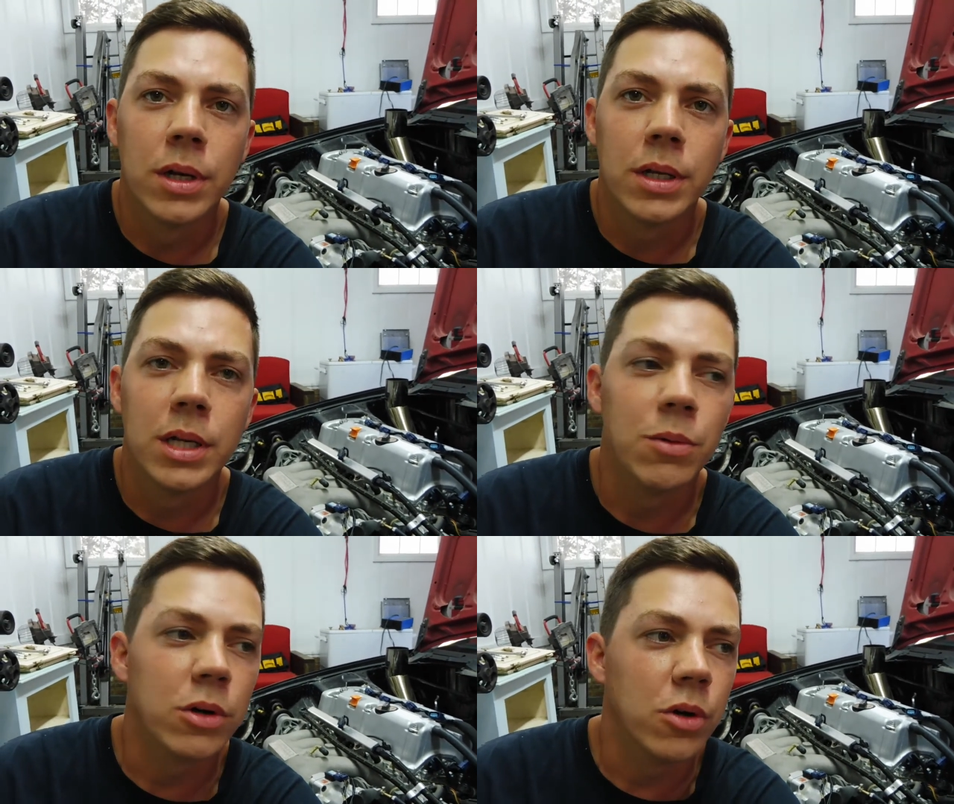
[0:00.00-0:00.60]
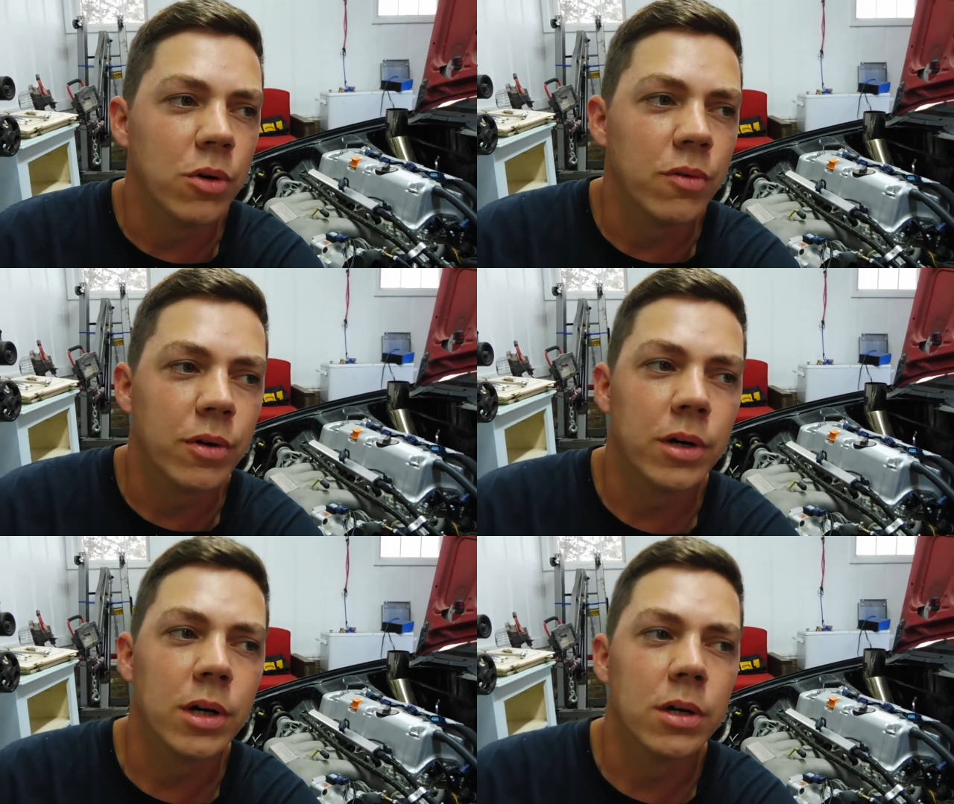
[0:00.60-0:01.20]
Then we'll go
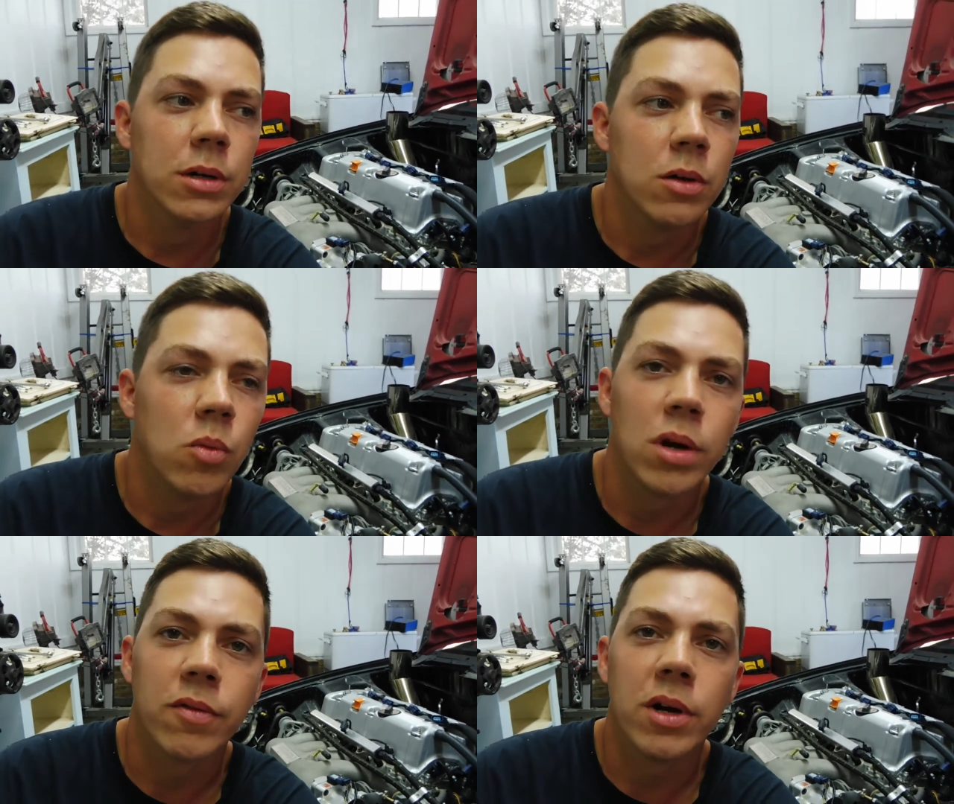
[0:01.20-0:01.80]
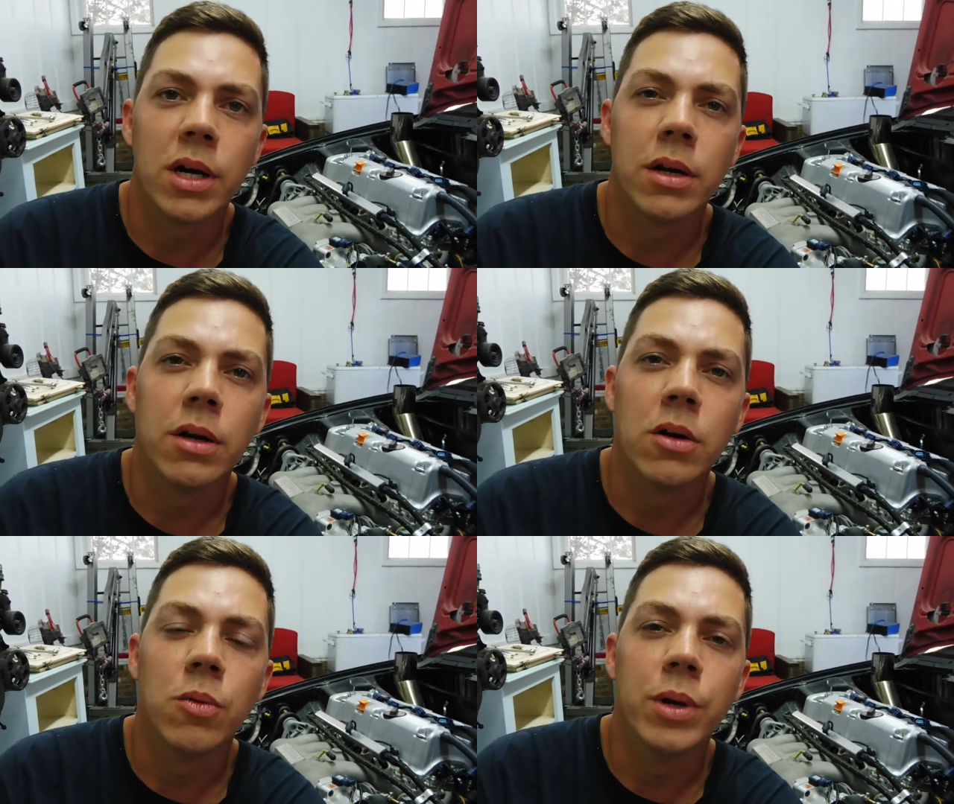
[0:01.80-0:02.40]
over what I've got to
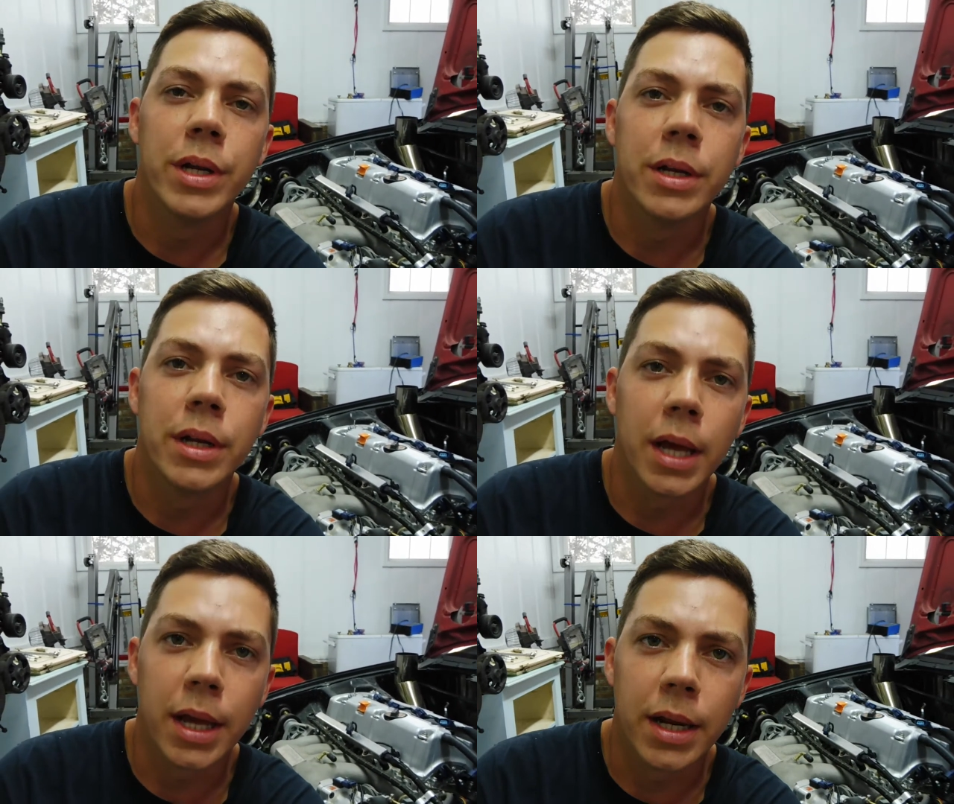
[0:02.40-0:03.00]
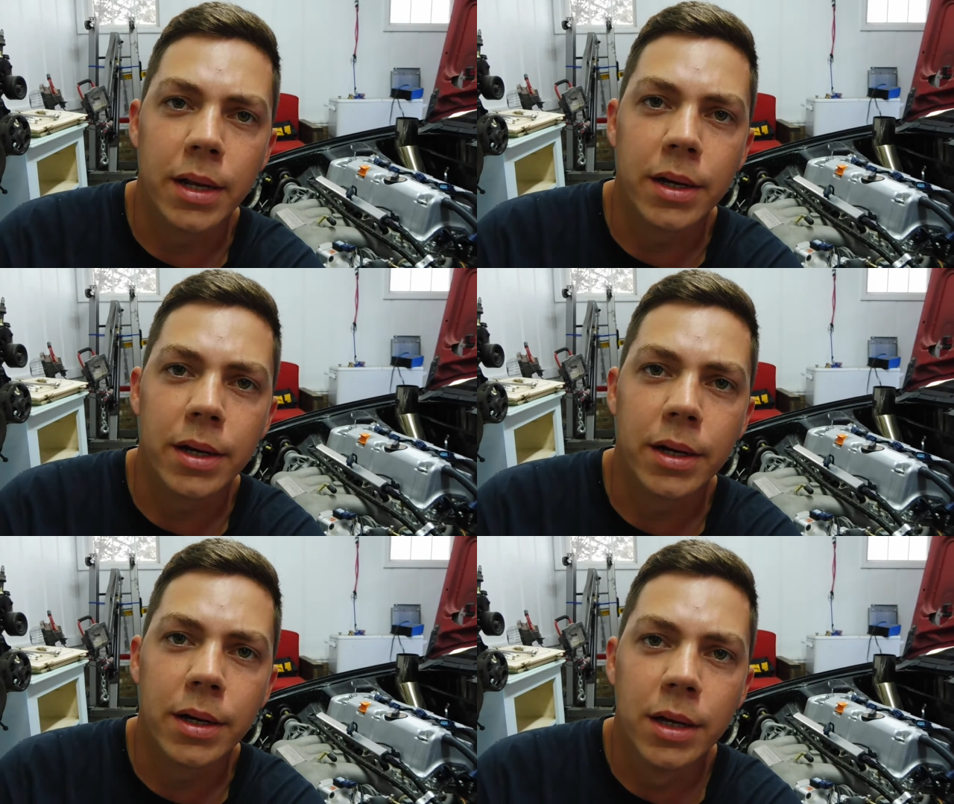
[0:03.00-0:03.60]
go with it, and
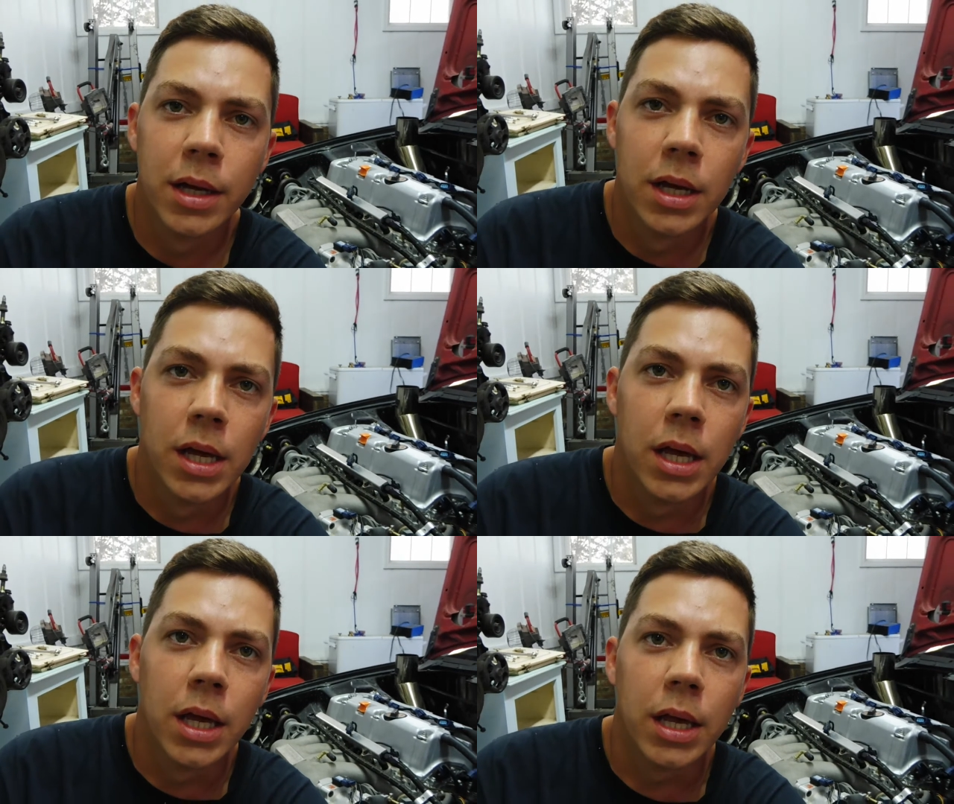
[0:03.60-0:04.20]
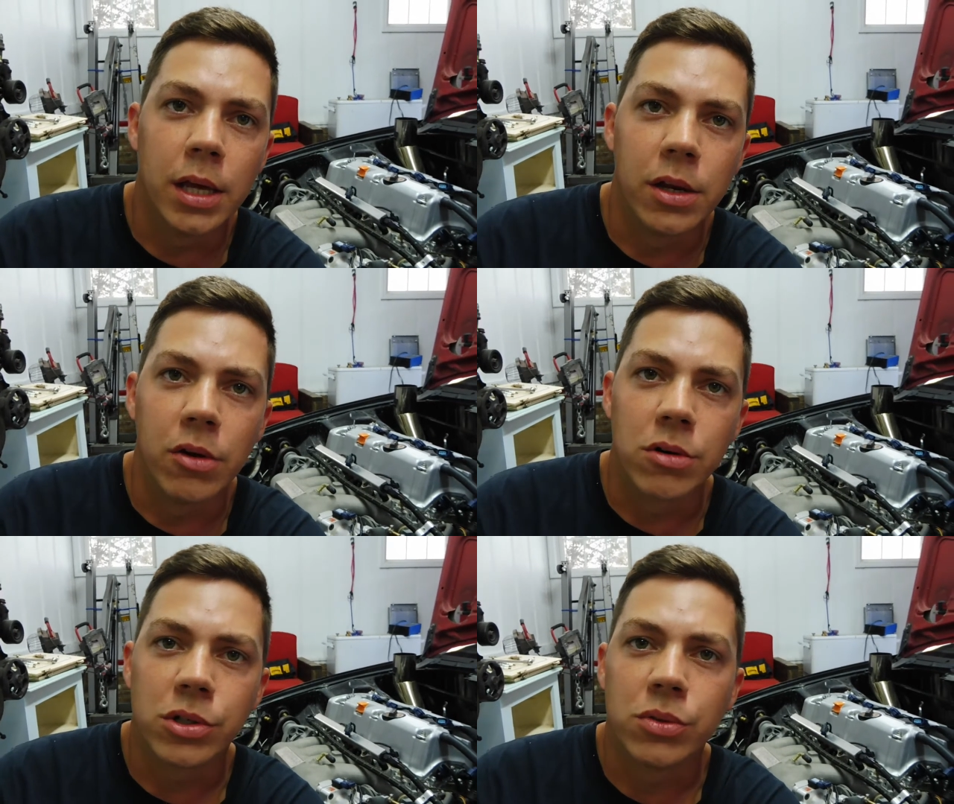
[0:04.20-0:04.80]
then
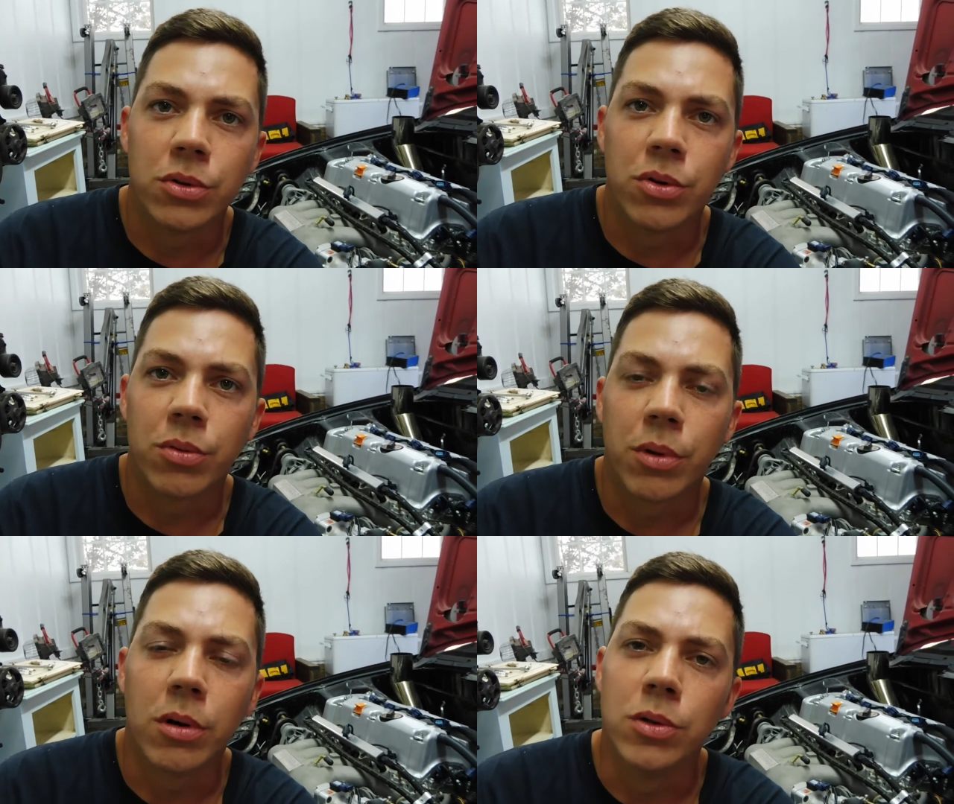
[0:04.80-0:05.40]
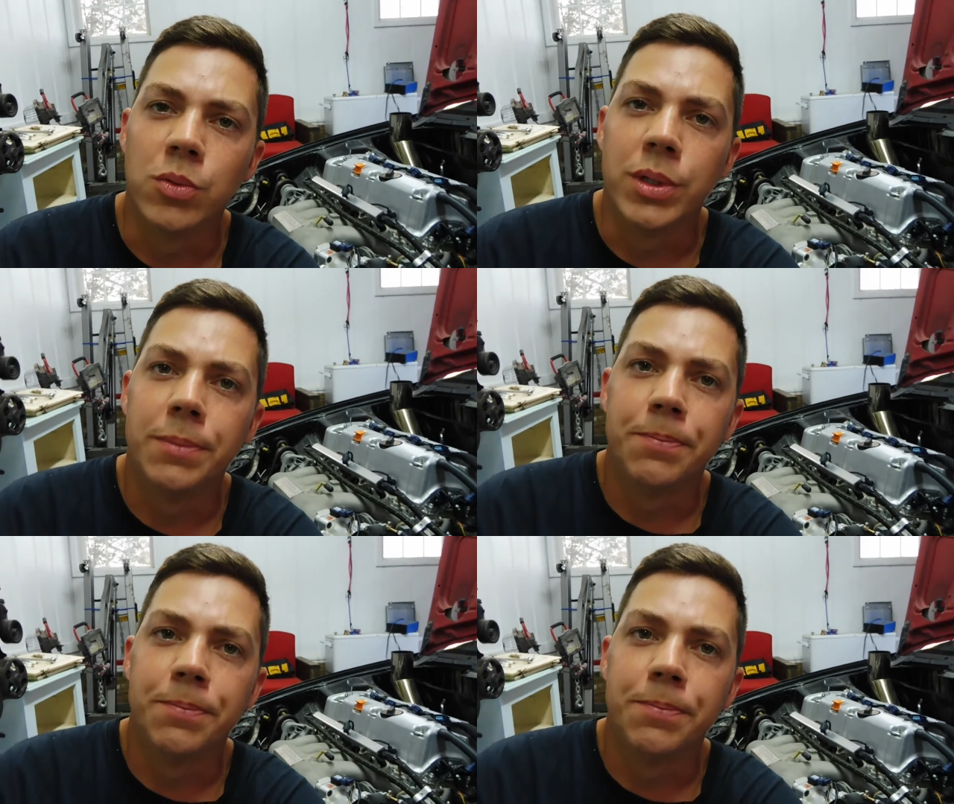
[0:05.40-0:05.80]
our short-term goals with it.